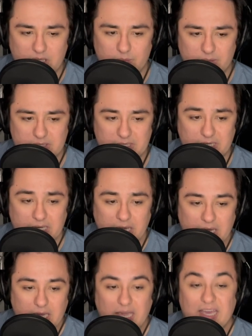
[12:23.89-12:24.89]
busy,
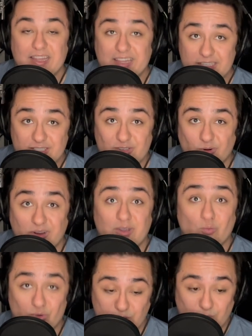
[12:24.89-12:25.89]
this story
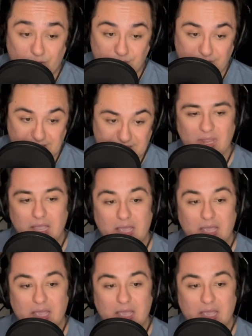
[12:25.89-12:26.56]
was perfect.